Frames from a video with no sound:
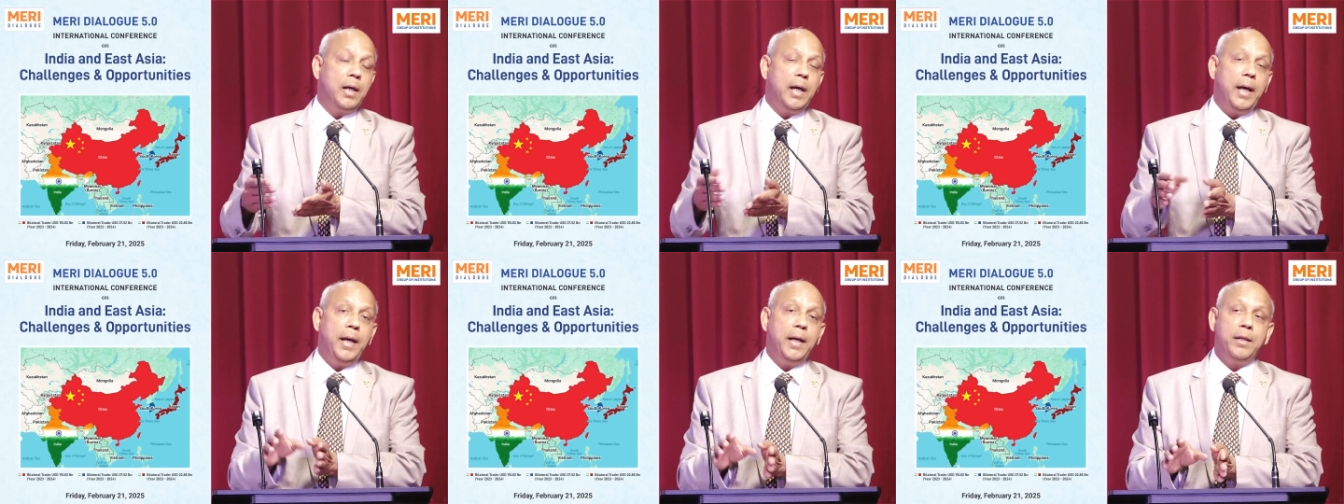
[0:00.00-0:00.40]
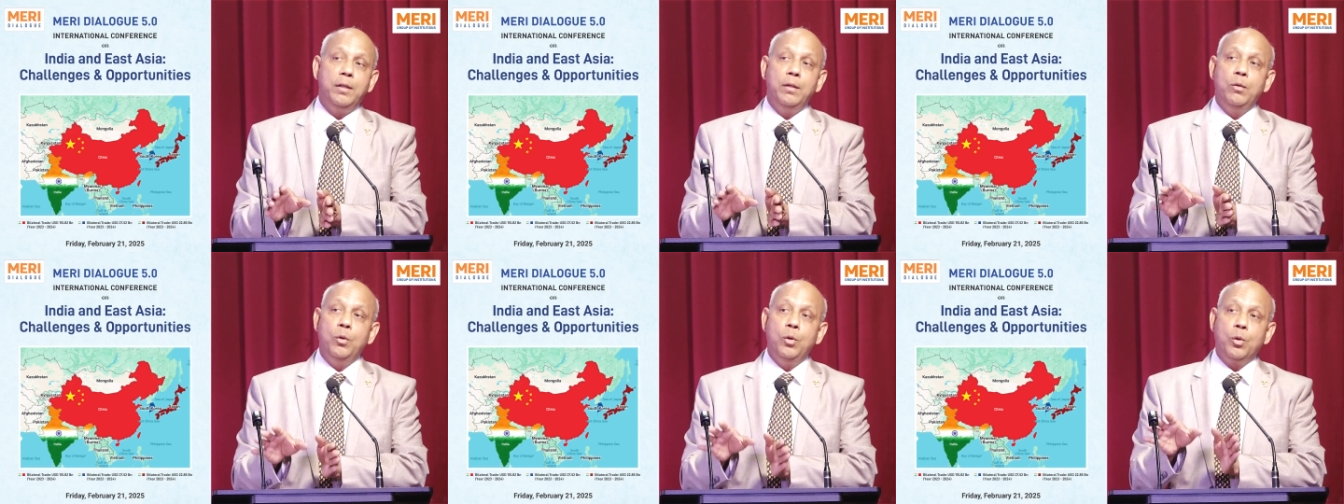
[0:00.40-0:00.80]
and
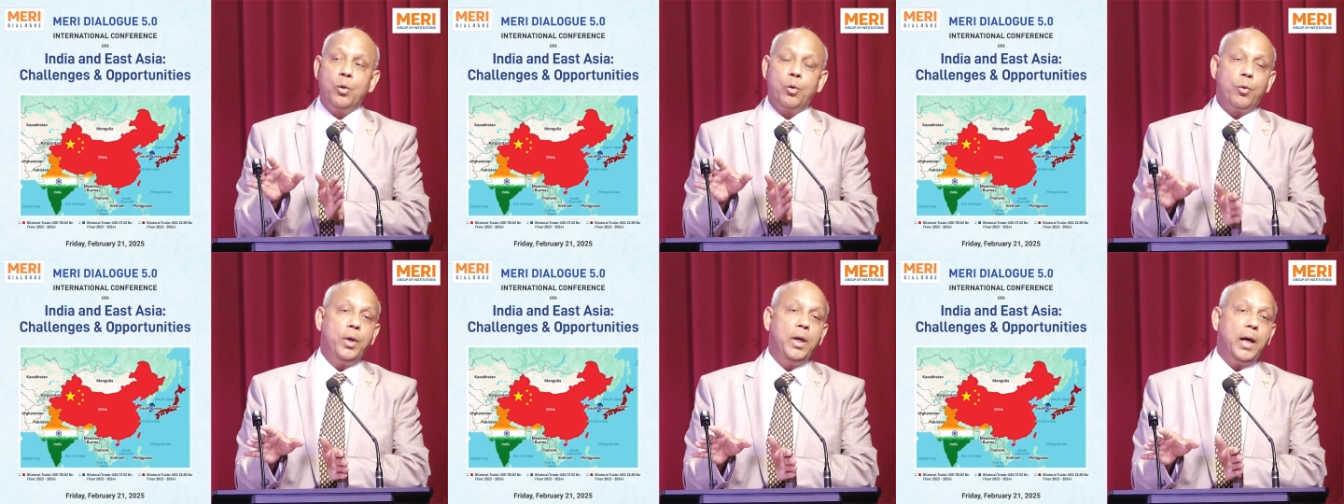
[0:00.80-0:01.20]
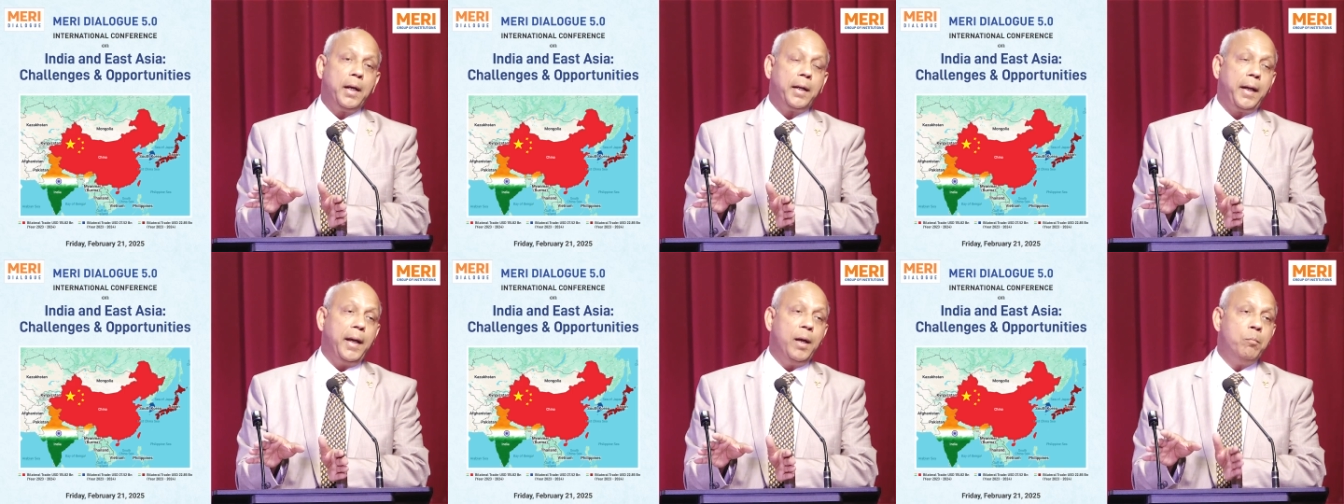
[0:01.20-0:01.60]
Korea
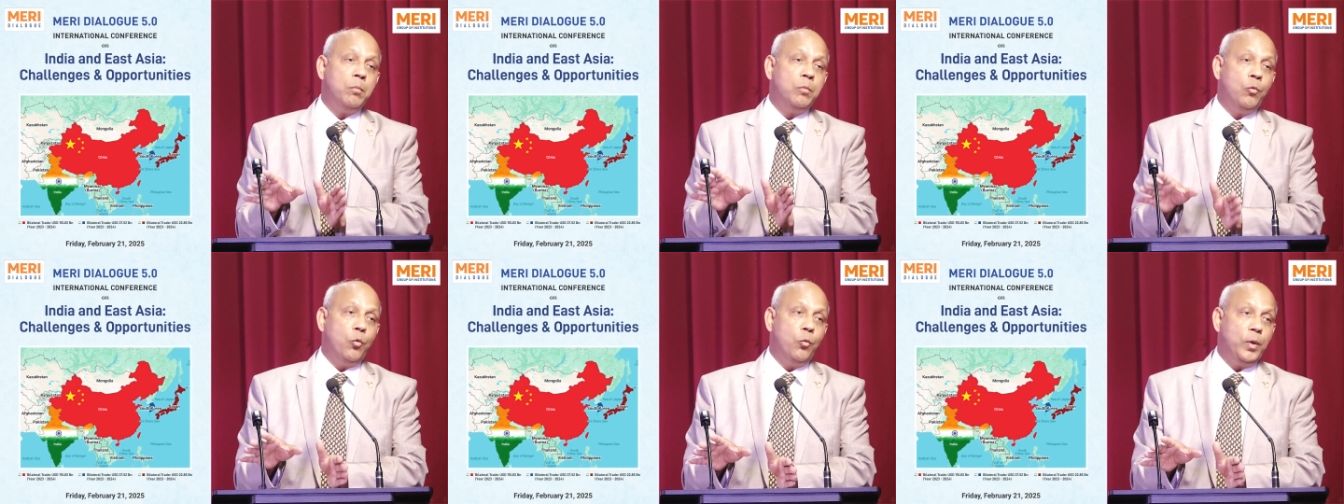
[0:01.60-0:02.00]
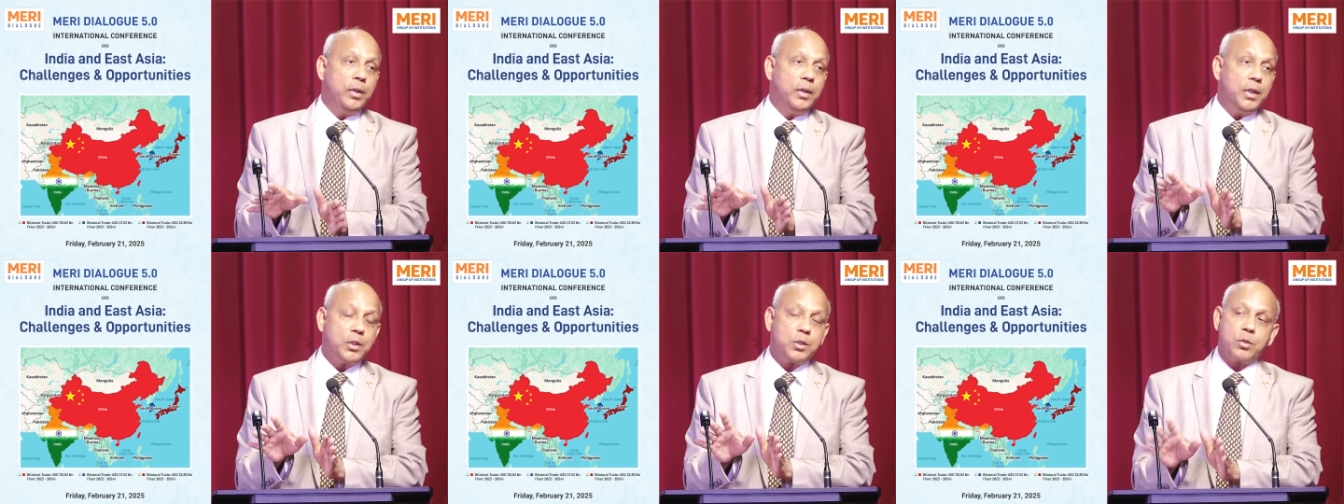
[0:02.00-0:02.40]
came with
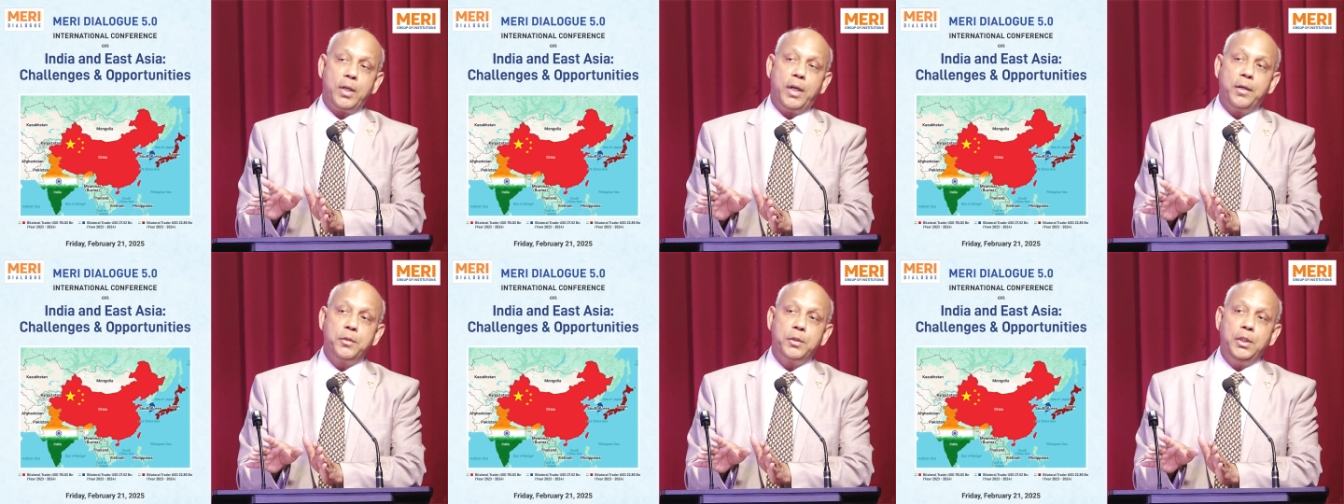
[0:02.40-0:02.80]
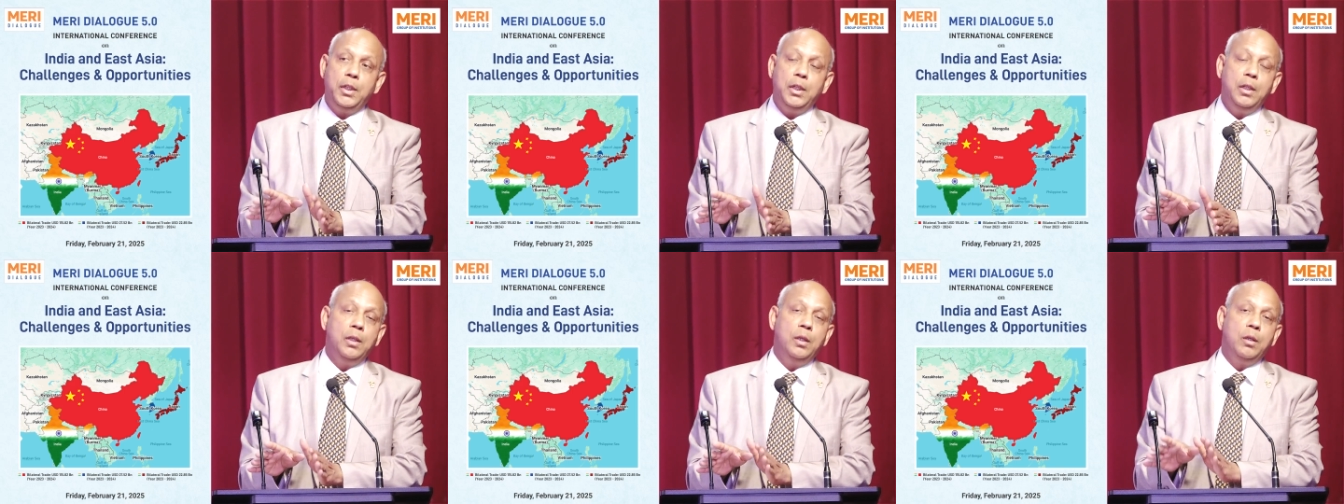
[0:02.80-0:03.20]
the strategy,